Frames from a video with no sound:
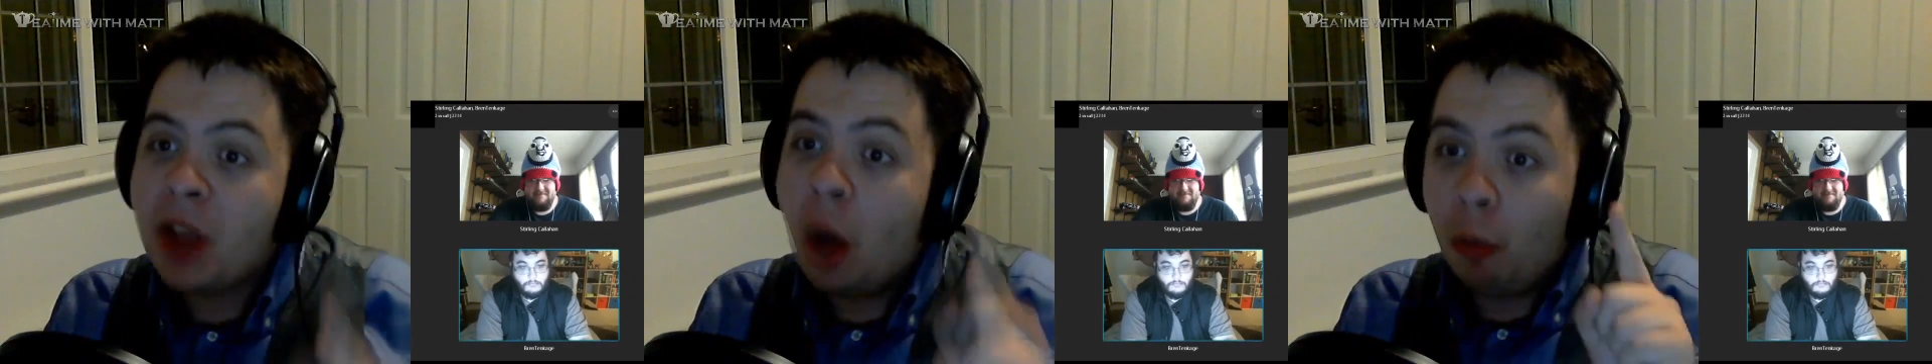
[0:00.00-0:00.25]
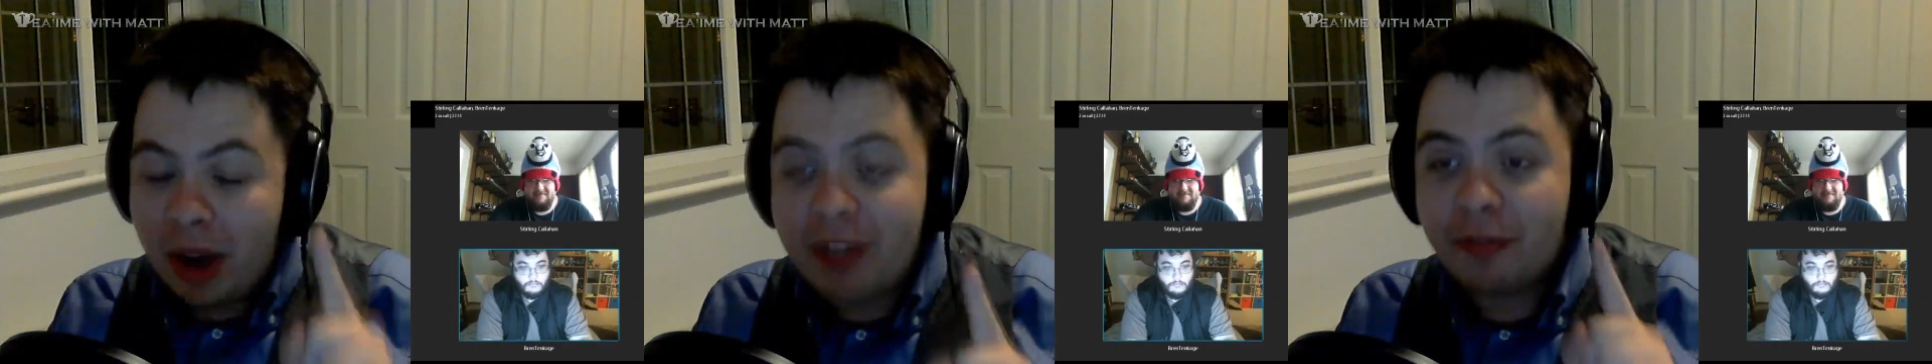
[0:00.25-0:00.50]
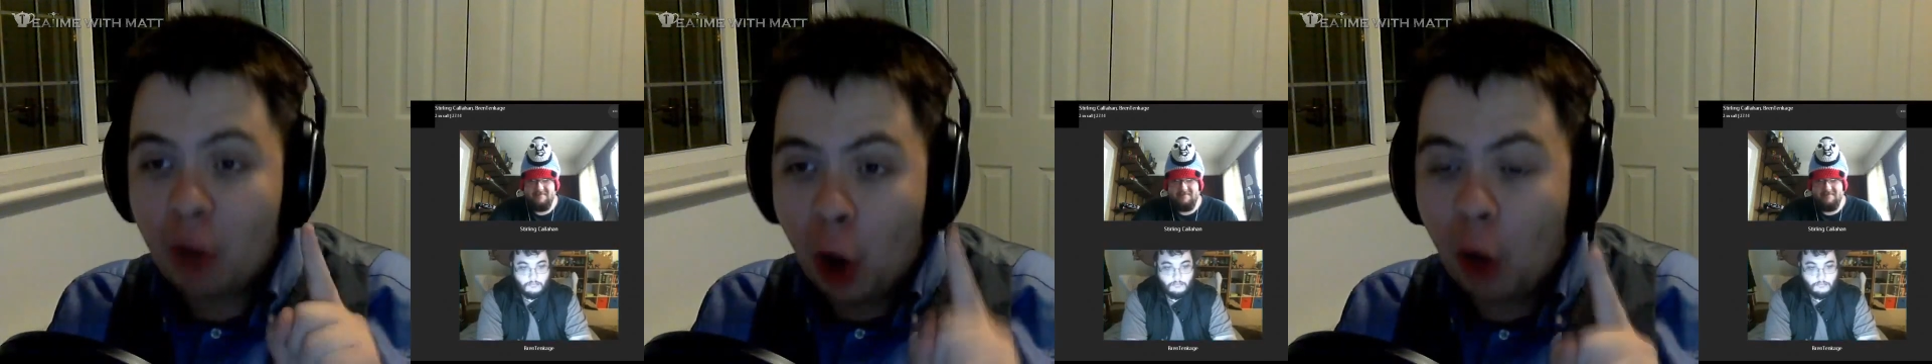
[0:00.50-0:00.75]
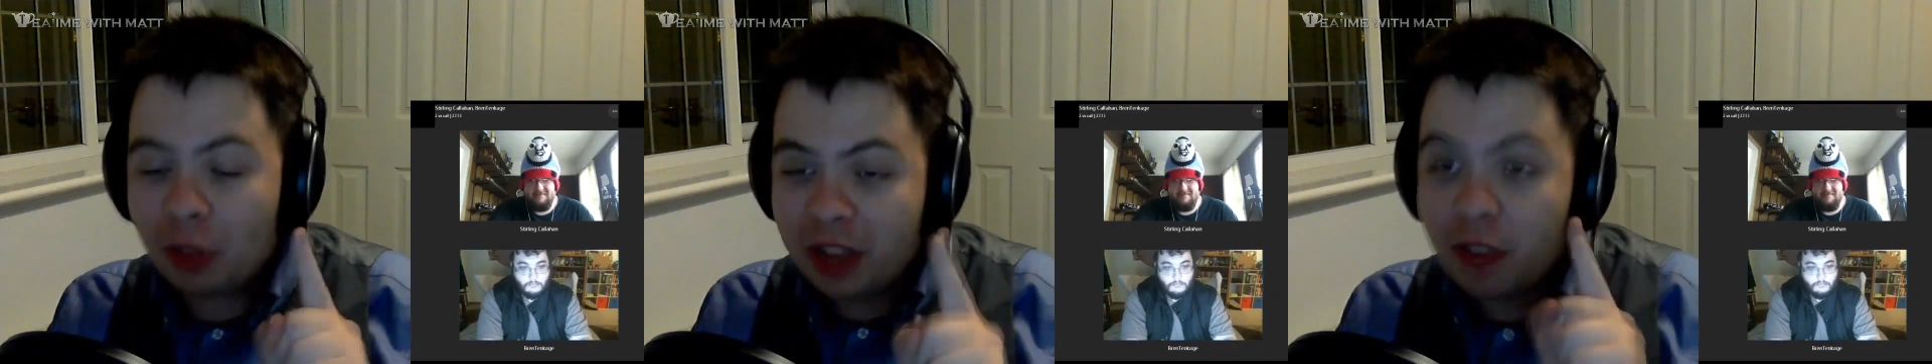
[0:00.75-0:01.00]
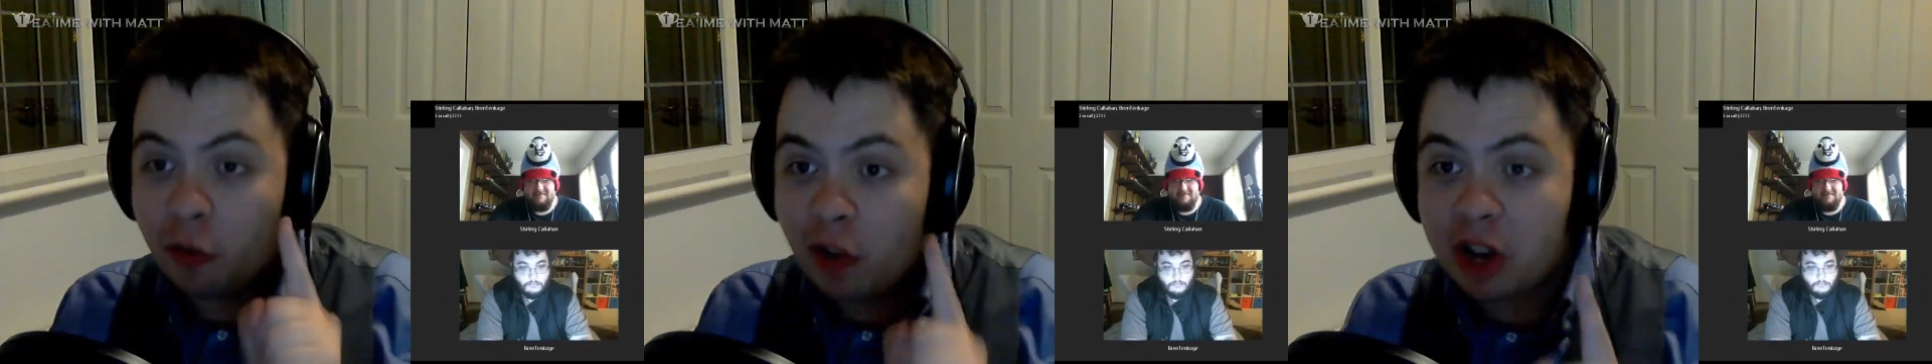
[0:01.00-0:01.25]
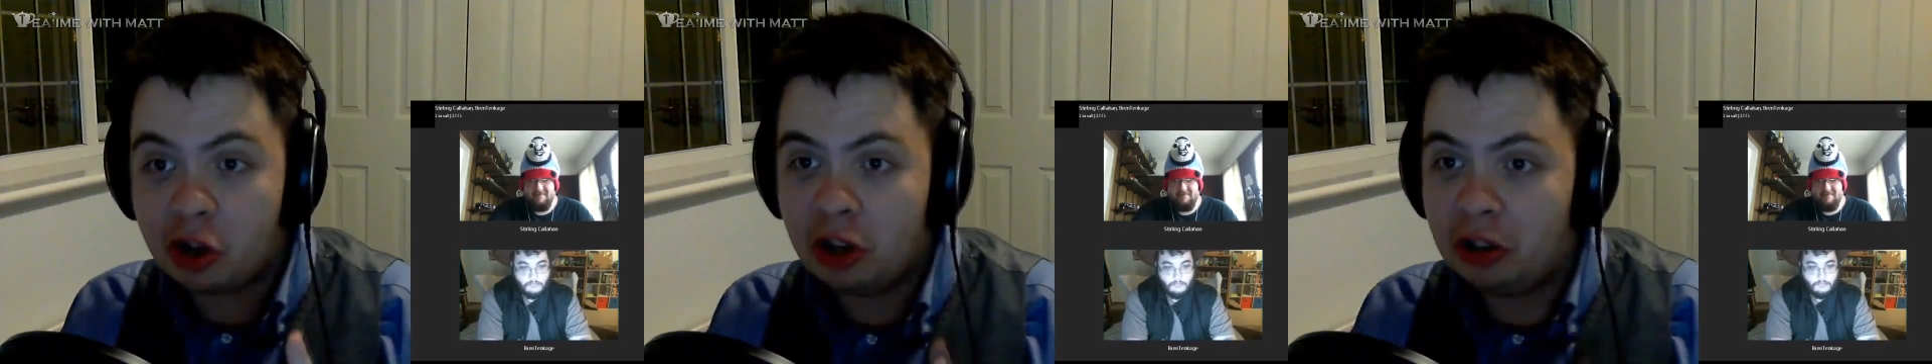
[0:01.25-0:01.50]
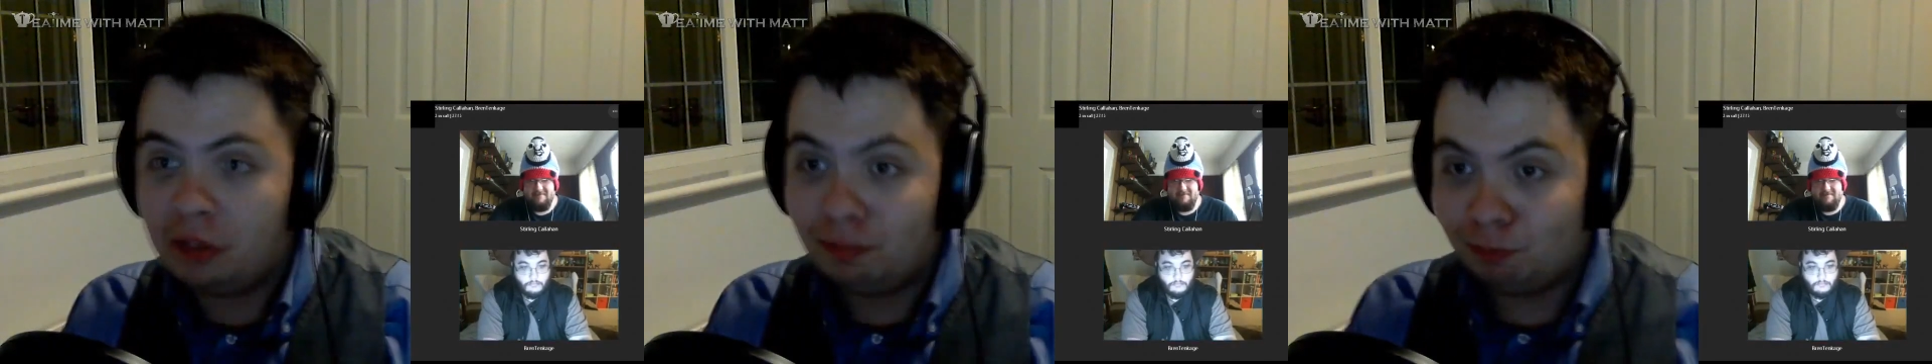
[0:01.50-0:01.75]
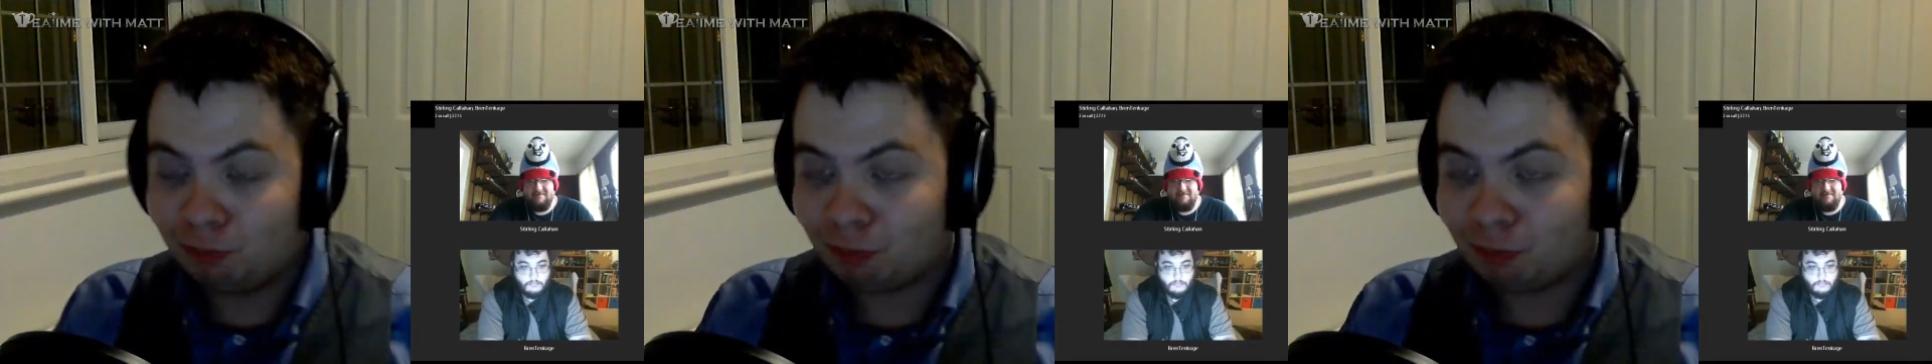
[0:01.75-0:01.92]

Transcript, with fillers: we've got the original.